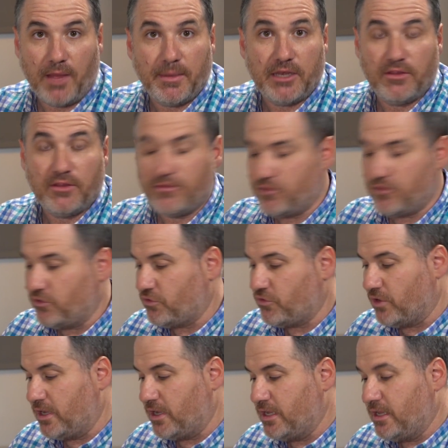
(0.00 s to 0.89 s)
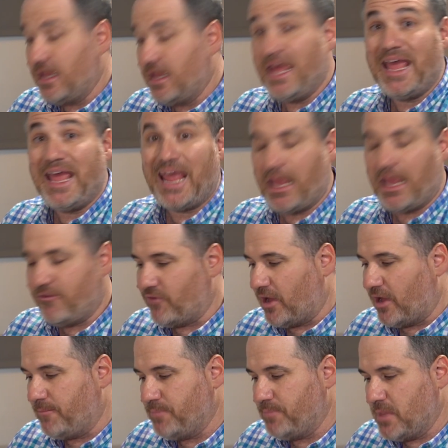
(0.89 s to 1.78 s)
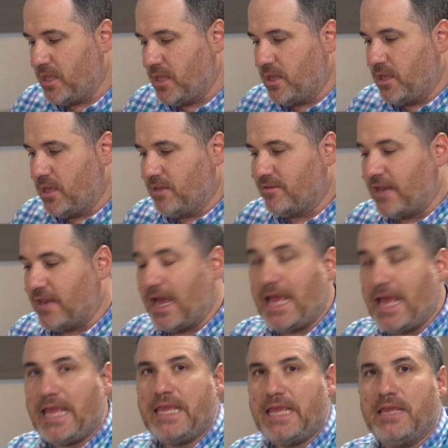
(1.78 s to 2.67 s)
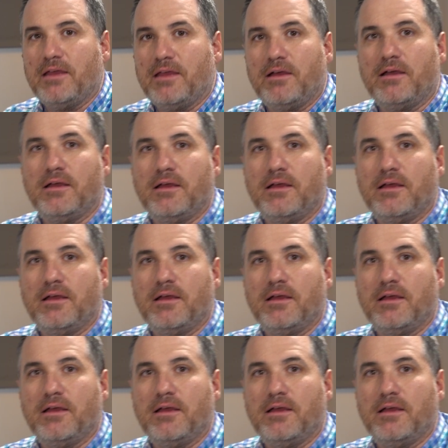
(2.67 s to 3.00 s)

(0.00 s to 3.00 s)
into the future ever. Today,